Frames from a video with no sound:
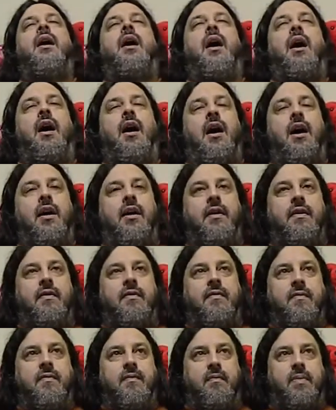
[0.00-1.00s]
Uh,
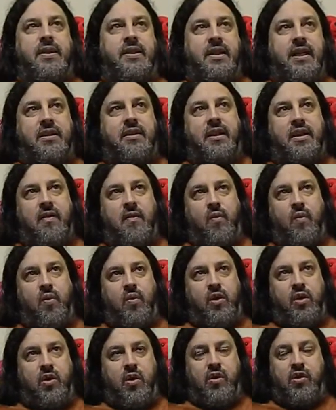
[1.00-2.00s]
particularly
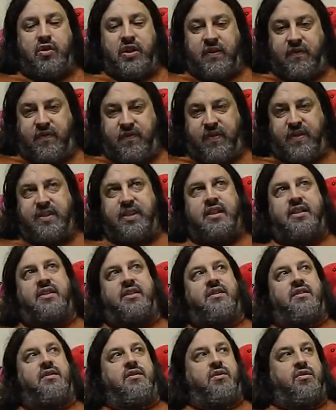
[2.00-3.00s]
using
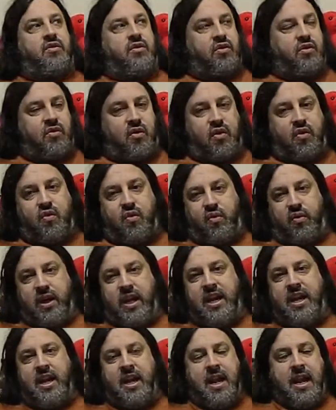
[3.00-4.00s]
physics to sort of
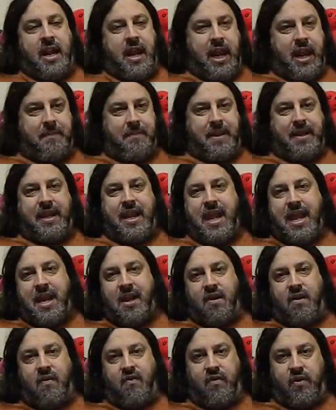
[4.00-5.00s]
create a
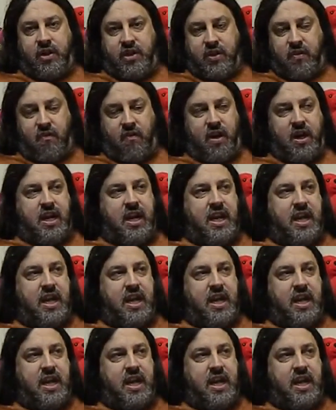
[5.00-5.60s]
mechanical version or a,